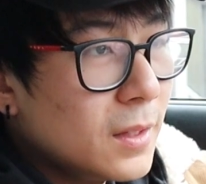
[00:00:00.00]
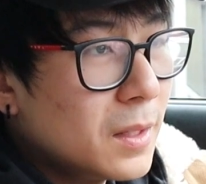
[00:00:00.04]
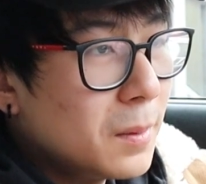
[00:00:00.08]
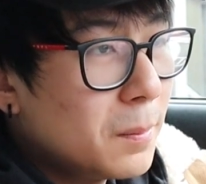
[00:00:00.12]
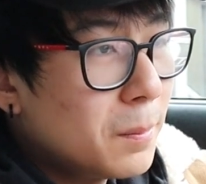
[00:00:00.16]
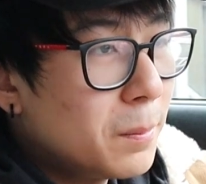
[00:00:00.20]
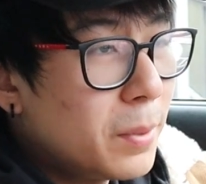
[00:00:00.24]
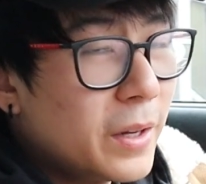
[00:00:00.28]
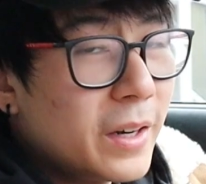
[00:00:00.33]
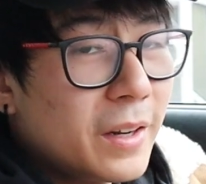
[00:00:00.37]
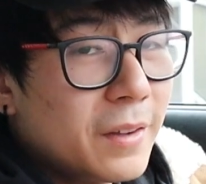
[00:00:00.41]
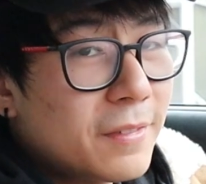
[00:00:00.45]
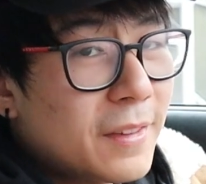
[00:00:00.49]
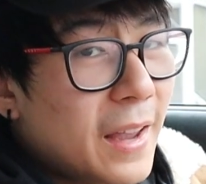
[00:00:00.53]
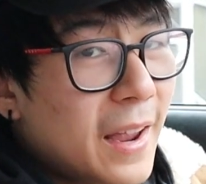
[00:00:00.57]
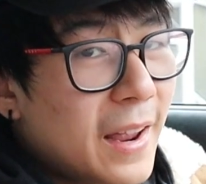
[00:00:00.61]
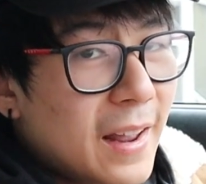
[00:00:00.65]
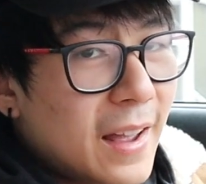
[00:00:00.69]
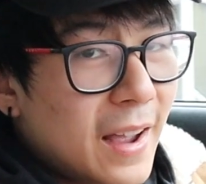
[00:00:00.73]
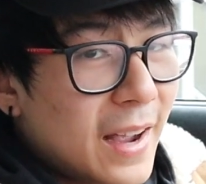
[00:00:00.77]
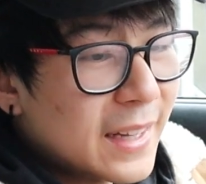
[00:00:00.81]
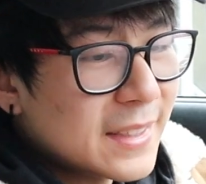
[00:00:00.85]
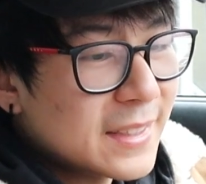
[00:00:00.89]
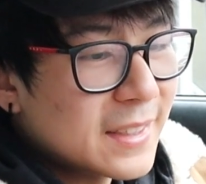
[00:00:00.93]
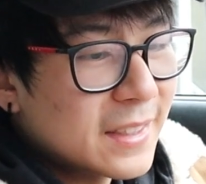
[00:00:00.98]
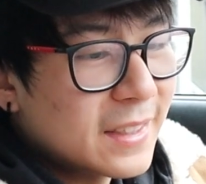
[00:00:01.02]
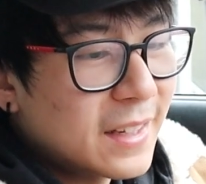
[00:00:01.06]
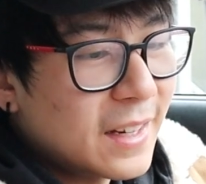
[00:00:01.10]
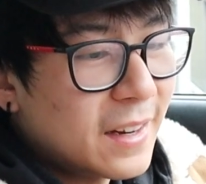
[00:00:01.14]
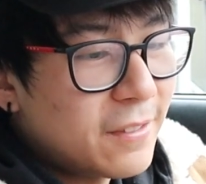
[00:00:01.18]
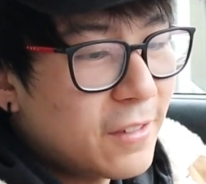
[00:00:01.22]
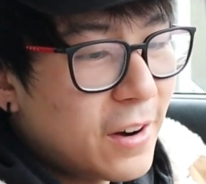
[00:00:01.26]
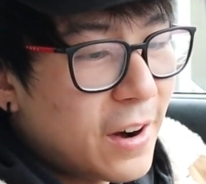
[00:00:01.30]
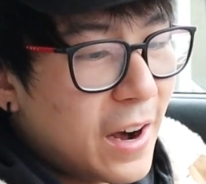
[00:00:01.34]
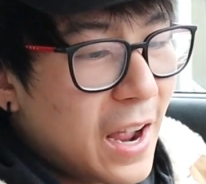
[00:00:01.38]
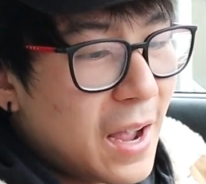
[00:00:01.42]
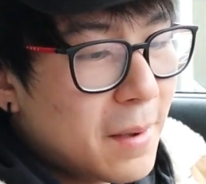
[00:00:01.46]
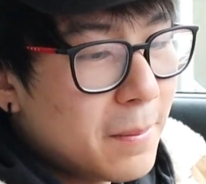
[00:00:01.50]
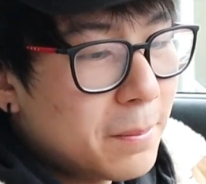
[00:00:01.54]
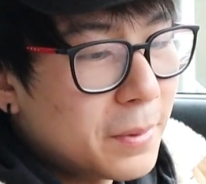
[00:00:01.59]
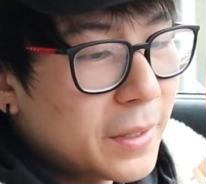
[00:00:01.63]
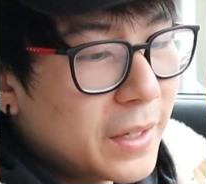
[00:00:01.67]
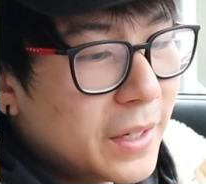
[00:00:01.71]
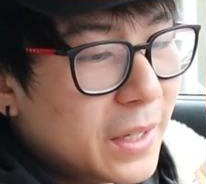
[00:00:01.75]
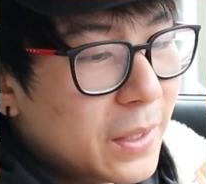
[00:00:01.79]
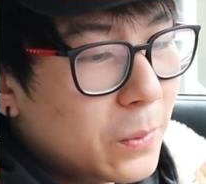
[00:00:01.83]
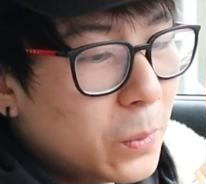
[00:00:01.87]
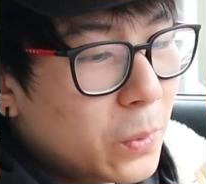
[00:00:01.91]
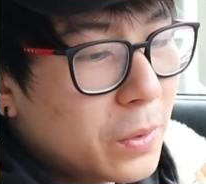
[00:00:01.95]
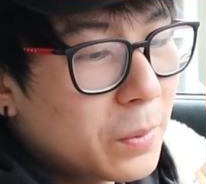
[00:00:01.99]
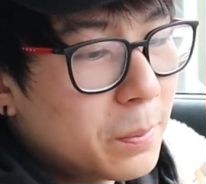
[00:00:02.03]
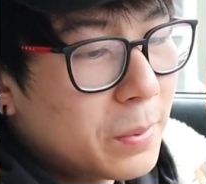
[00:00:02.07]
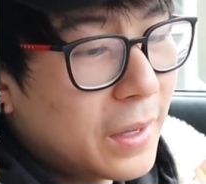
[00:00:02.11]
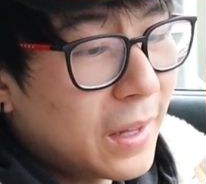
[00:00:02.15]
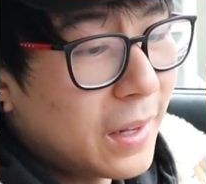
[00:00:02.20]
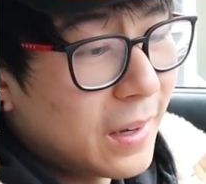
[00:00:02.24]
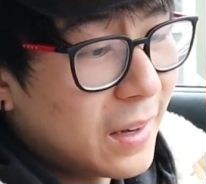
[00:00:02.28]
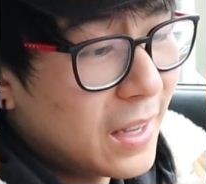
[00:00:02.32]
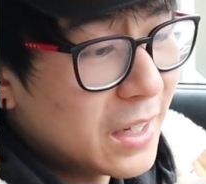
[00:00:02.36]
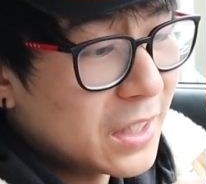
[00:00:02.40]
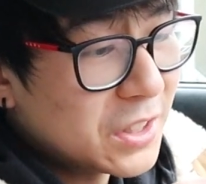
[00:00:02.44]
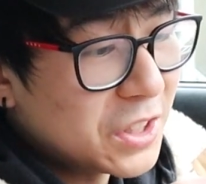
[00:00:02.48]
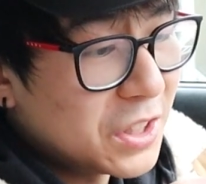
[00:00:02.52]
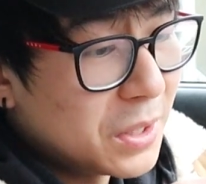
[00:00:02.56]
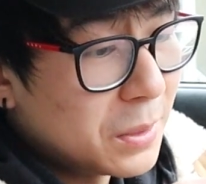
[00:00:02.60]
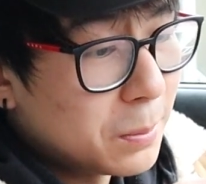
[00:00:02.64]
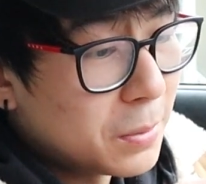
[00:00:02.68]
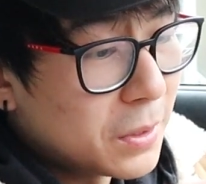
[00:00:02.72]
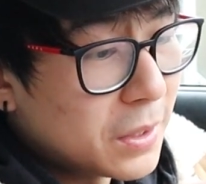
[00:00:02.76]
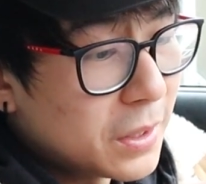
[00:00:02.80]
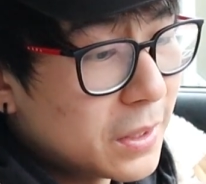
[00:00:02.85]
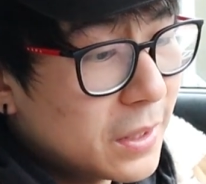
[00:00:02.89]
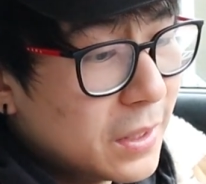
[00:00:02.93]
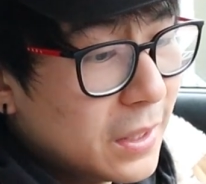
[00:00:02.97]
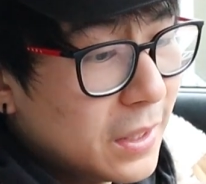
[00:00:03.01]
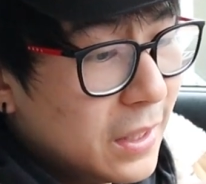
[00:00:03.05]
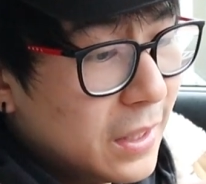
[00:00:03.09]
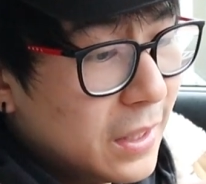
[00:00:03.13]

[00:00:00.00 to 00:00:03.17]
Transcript: But if that accident never happened, it would be a lot cheaper.